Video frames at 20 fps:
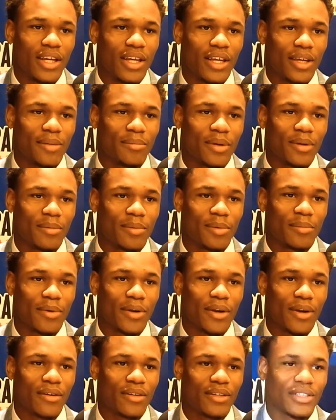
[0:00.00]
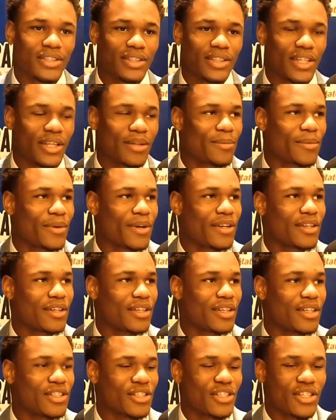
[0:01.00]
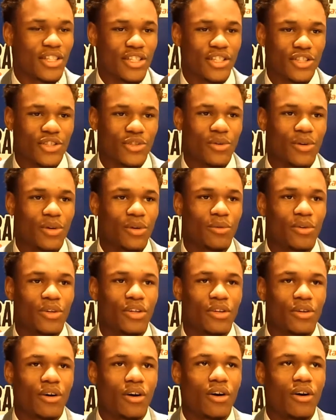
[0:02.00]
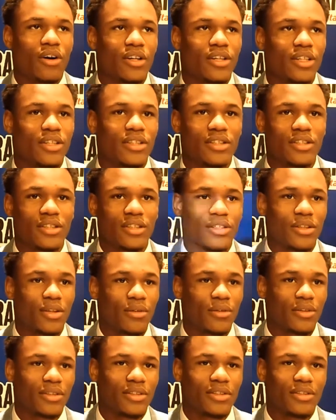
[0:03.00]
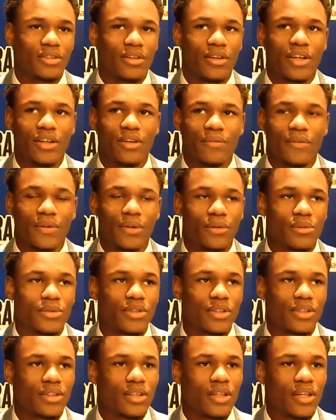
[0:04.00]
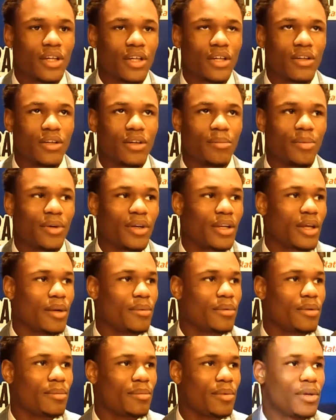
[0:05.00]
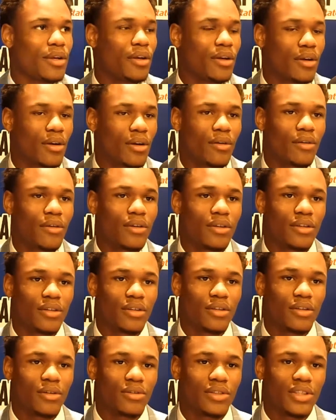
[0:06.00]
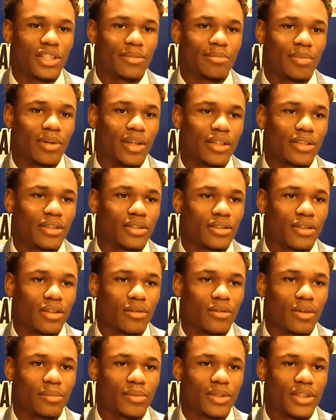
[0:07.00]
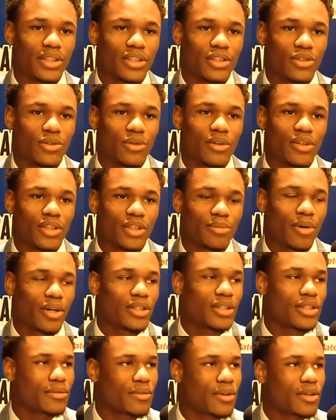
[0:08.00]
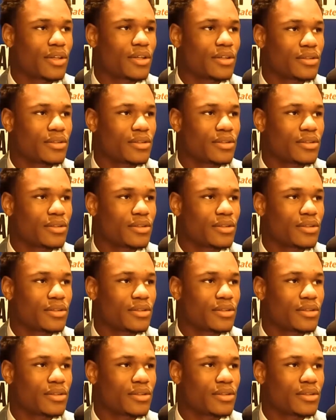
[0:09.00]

and being prepared and just getting ready and, and enjoying, you know, all this, you know, and, you know, interviews and, you know, being able to be here and, you know, just blessed. So I'm just enjoying this process right